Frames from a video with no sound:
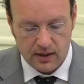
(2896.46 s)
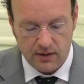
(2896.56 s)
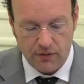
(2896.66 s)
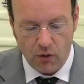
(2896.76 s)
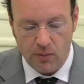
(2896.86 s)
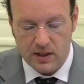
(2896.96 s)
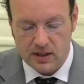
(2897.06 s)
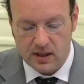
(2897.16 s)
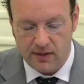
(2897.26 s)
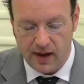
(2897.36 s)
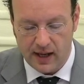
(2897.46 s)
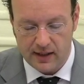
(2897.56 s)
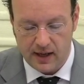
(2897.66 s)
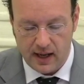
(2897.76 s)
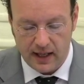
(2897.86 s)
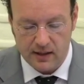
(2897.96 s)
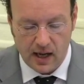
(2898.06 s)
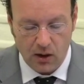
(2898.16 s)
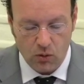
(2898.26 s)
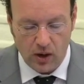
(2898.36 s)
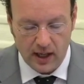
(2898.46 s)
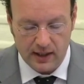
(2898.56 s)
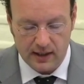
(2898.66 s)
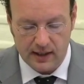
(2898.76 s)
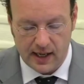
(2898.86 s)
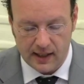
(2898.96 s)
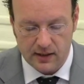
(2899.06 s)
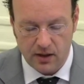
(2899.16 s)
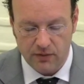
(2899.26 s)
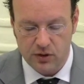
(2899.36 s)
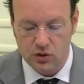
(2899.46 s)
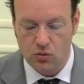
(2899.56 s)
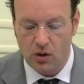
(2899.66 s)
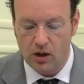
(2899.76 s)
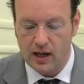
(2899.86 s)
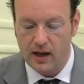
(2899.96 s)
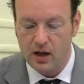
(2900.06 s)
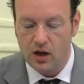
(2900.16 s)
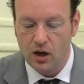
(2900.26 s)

the former Scrivan and now Guardian Grande of the Scuola,